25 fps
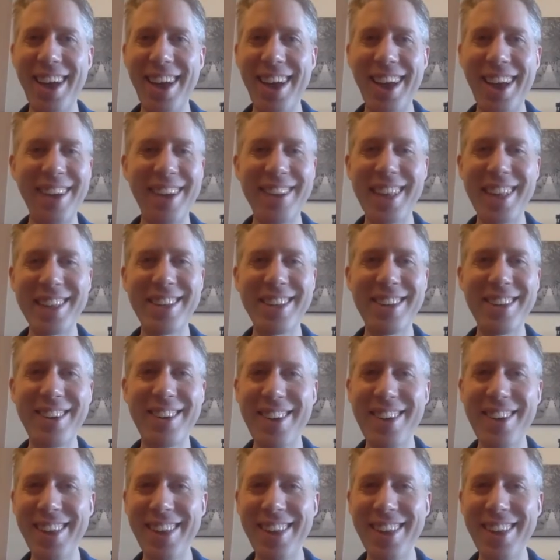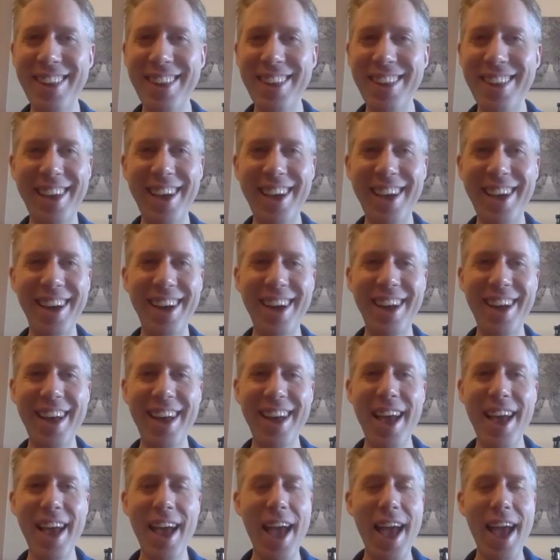It was a sort of like,
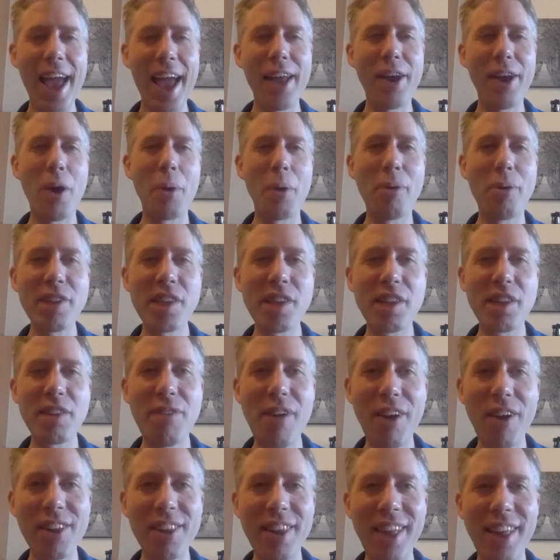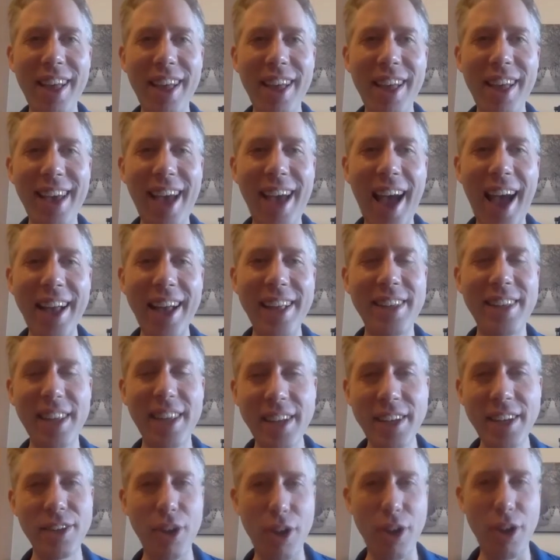it almost felt
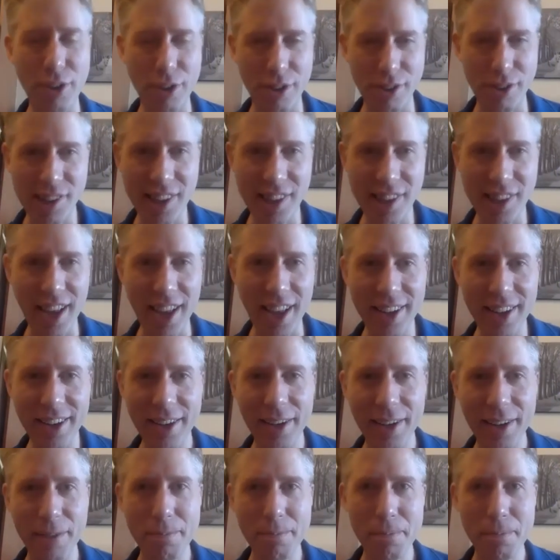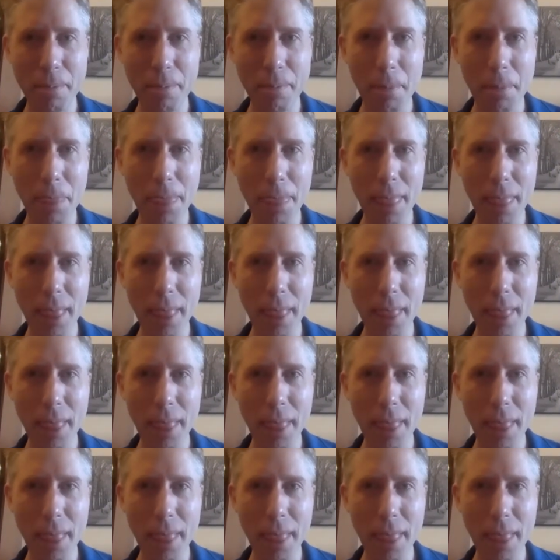like I didn't understand.